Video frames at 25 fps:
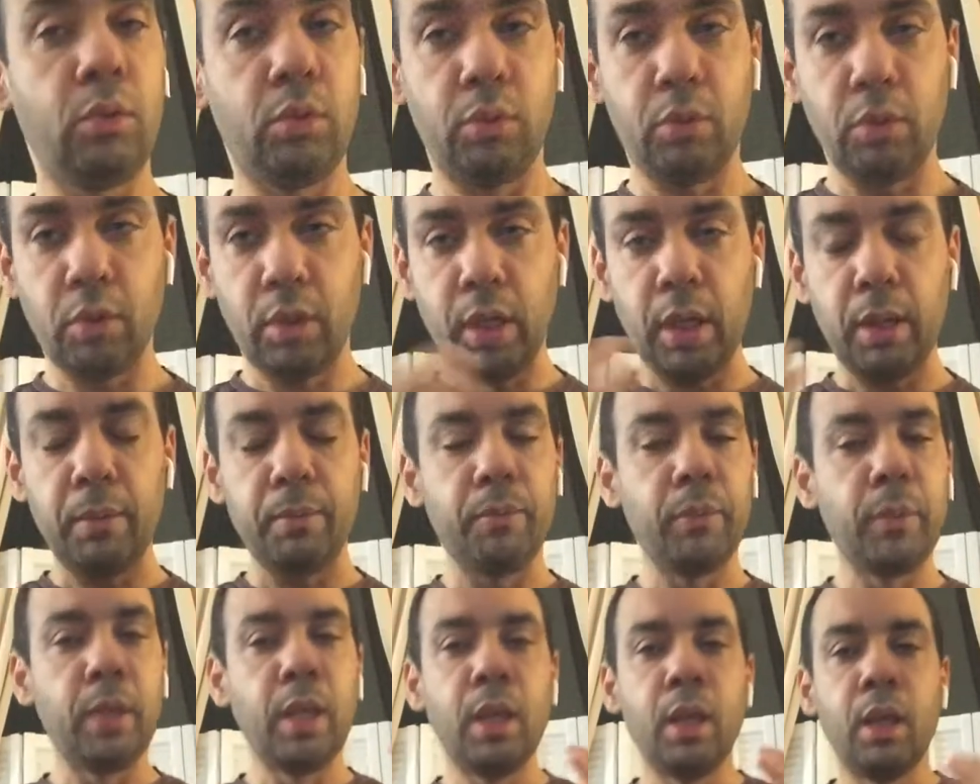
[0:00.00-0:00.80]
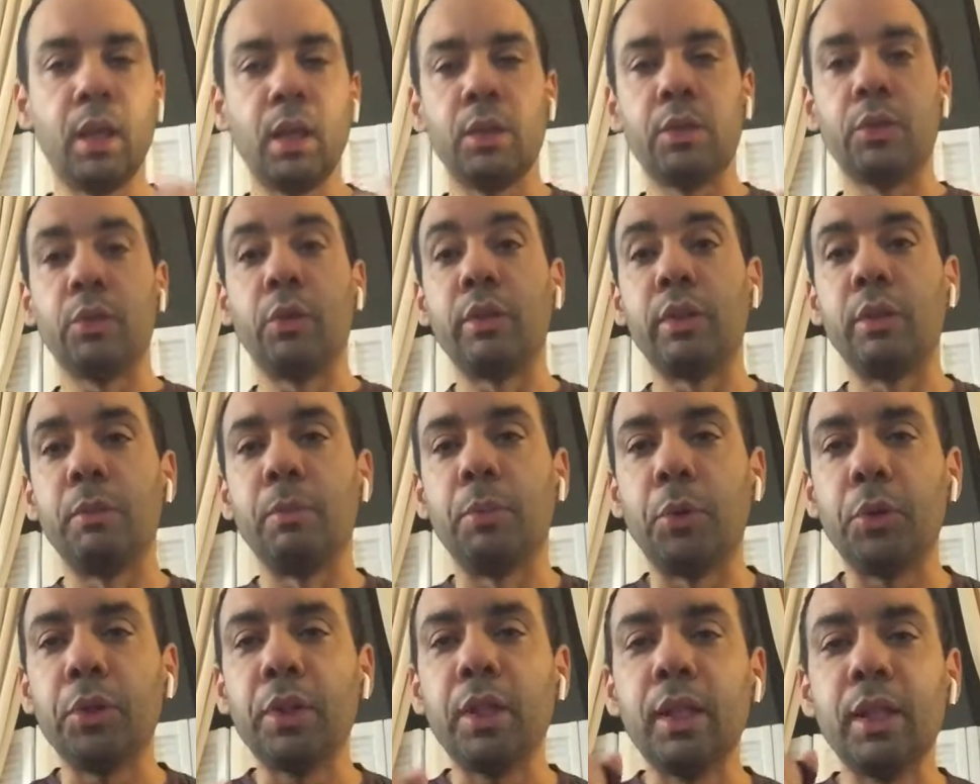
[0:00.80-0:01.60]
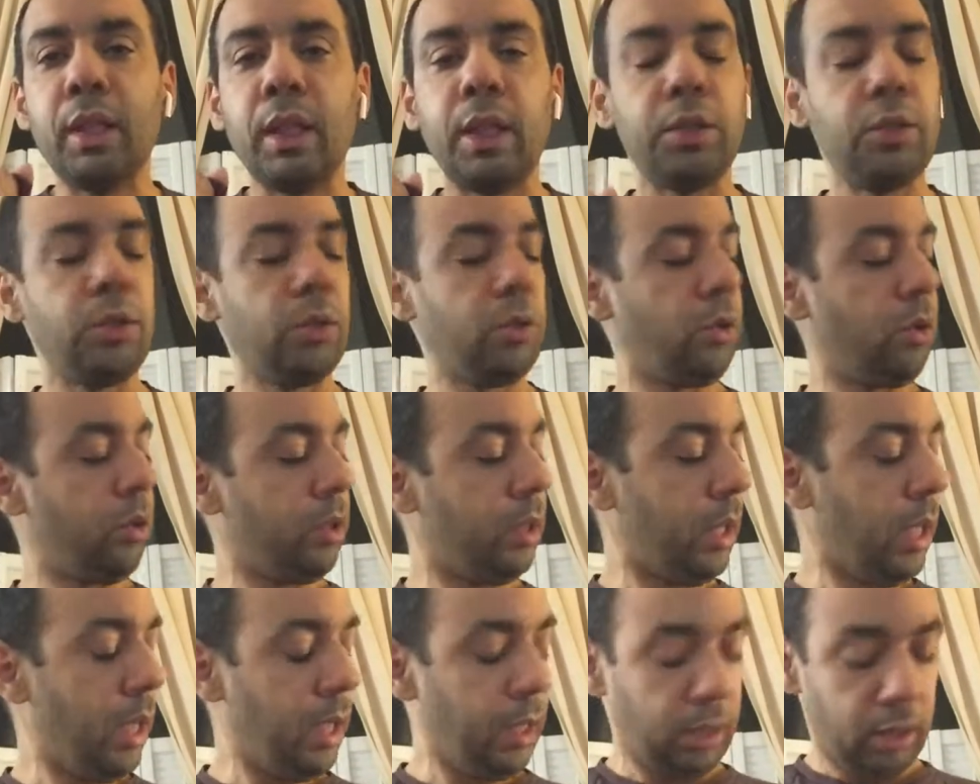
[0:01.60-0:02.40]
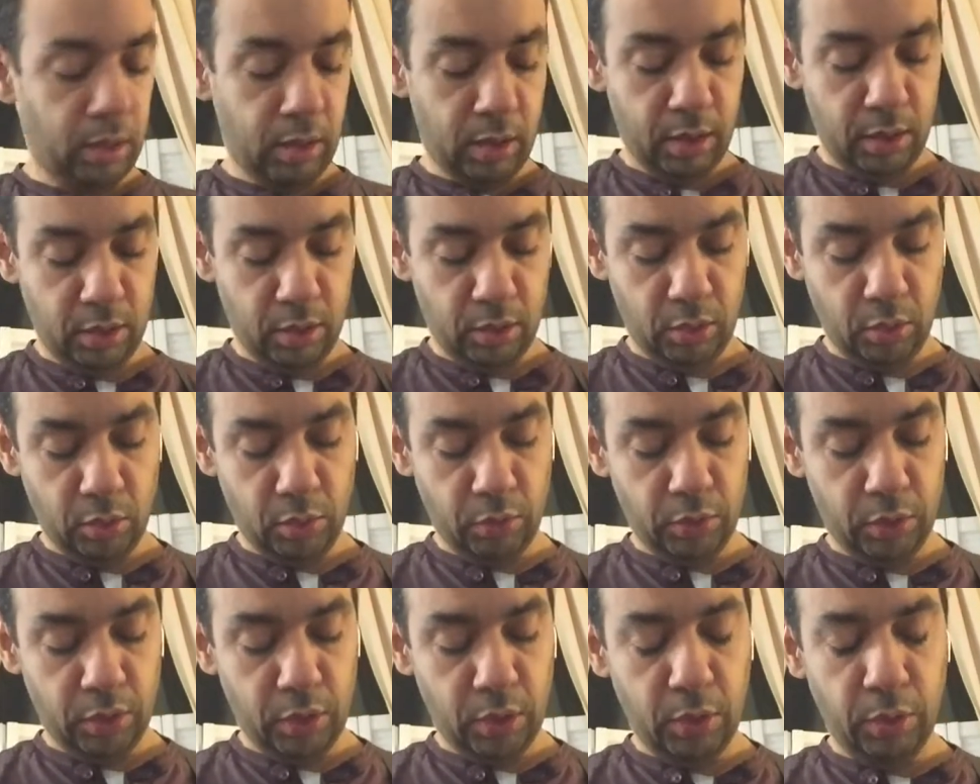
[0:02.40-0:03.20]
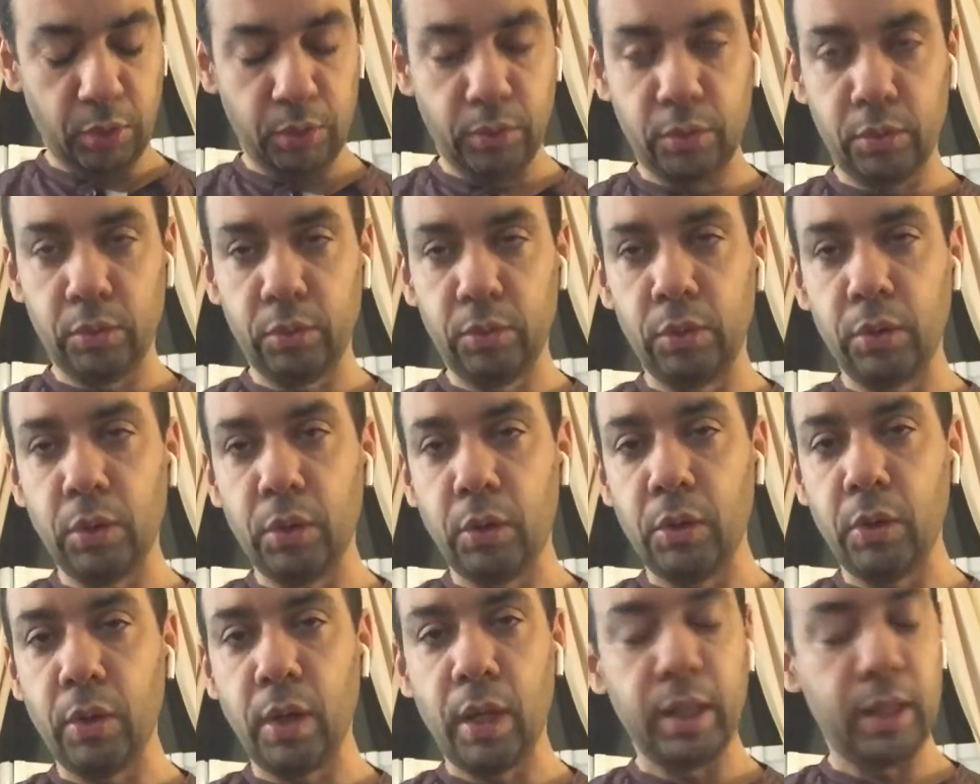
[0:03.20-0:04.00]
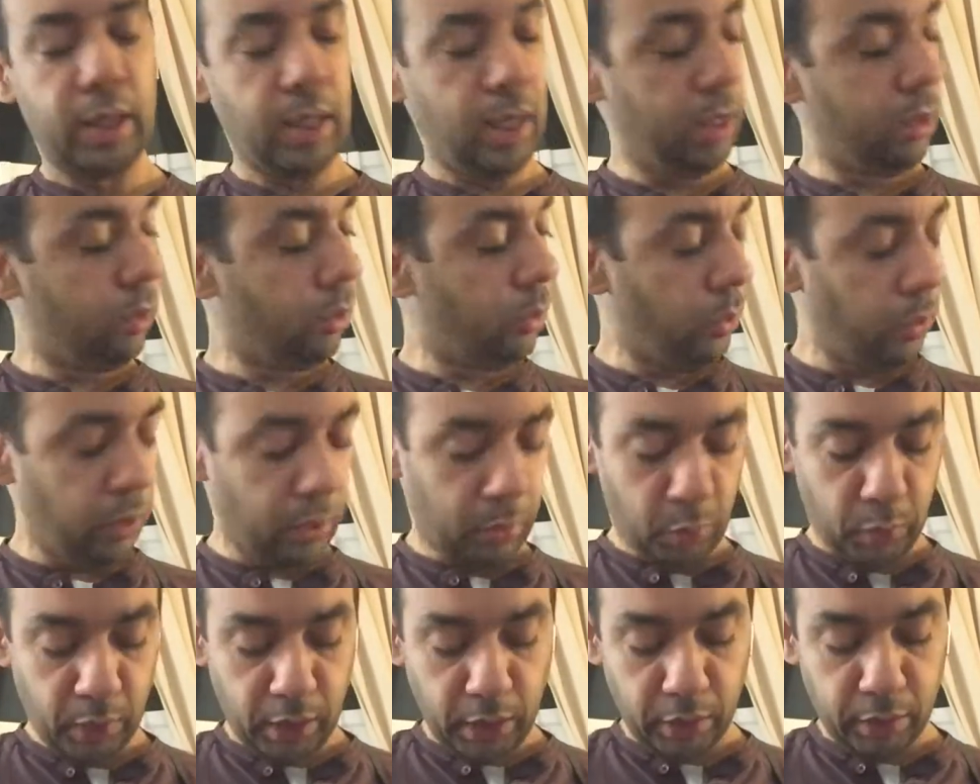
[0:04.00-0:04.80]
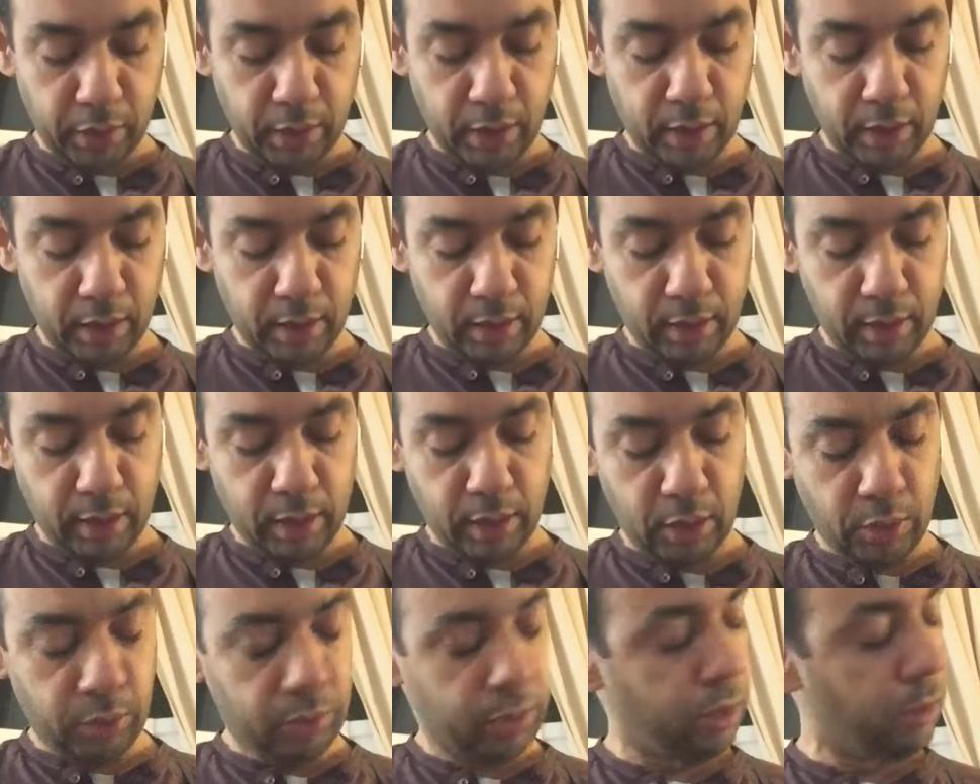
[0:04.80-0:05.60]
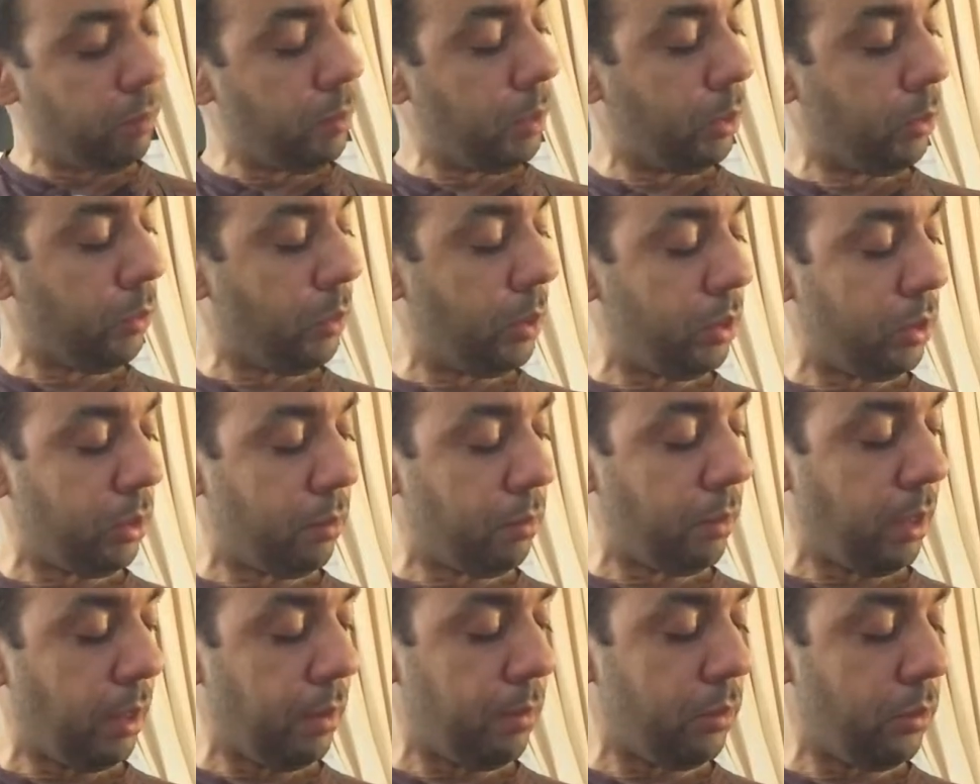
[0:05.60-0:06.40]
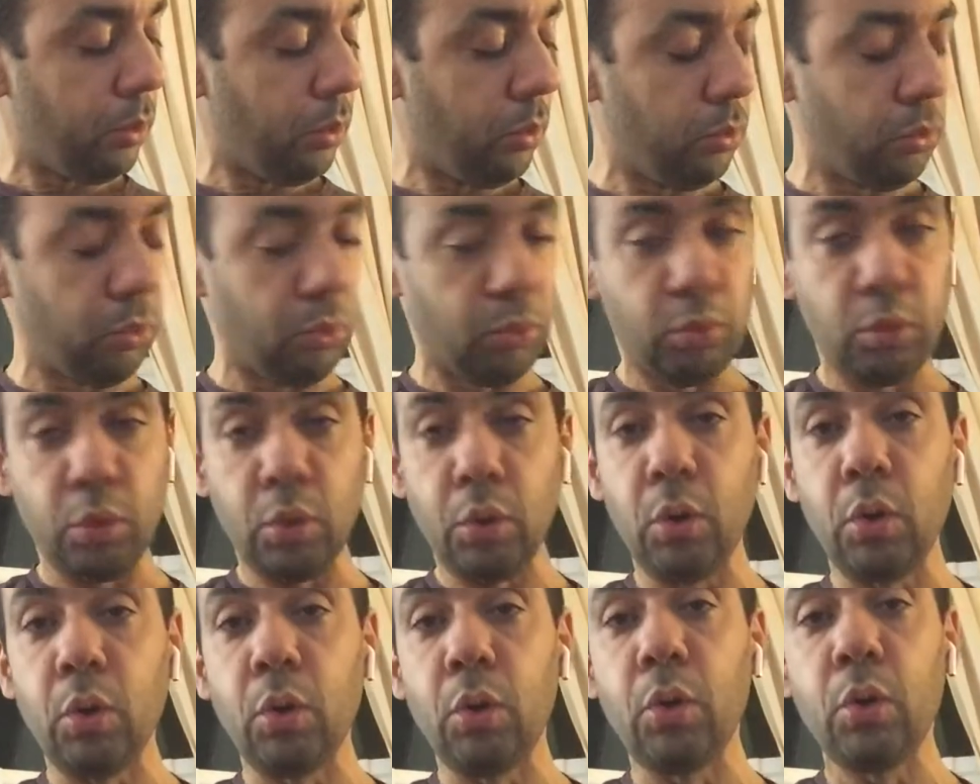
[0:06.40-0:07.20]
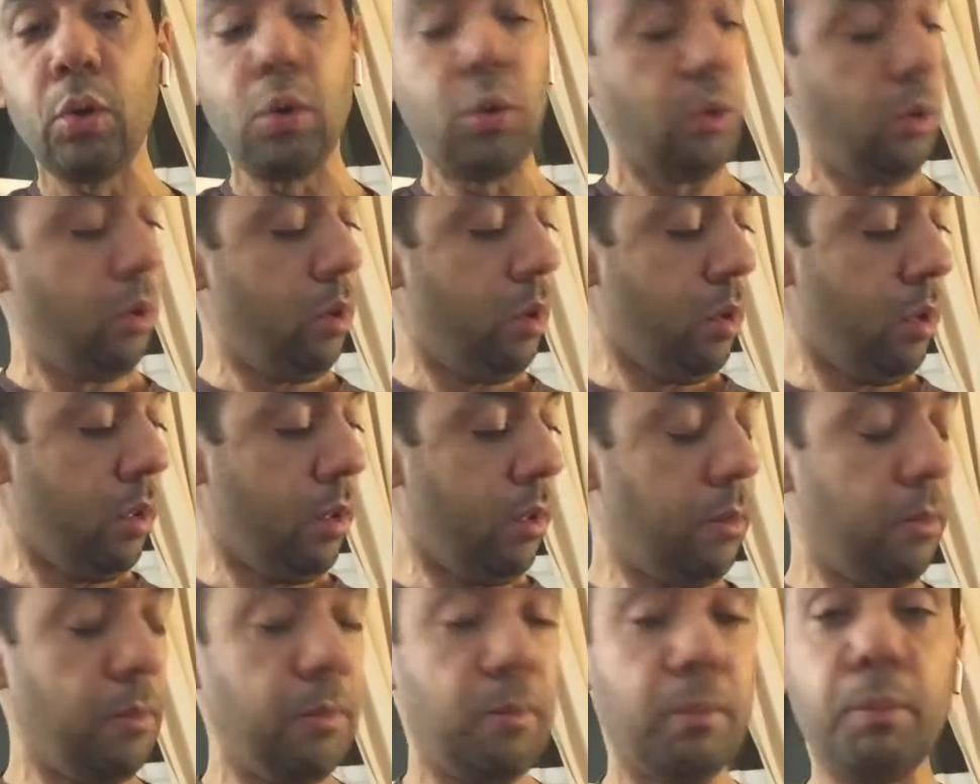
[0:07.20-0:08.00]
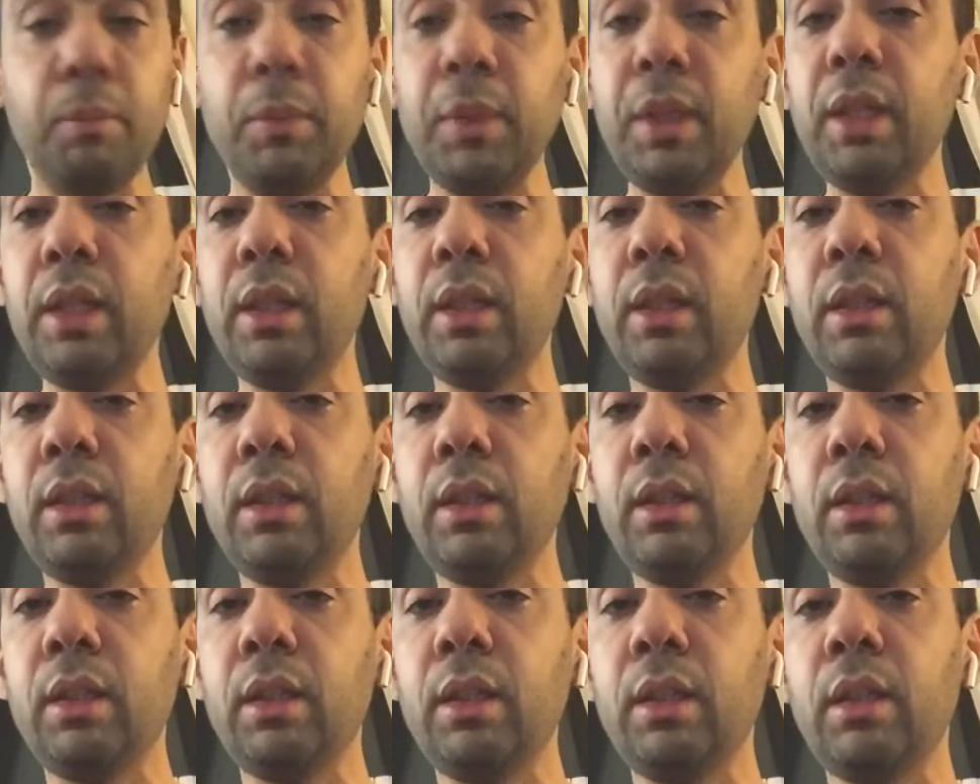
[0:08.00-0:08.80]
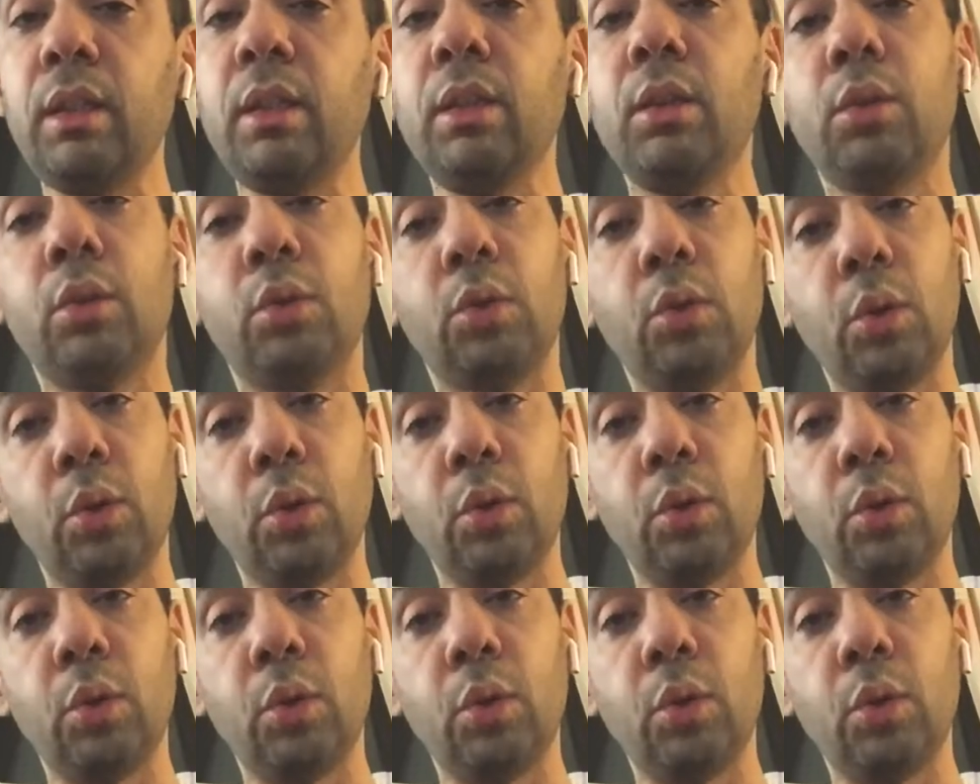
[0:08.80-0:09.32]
Okay, so it's important that you connect those notes to do and then do it without the notes in between sometimes. So do, mi, do,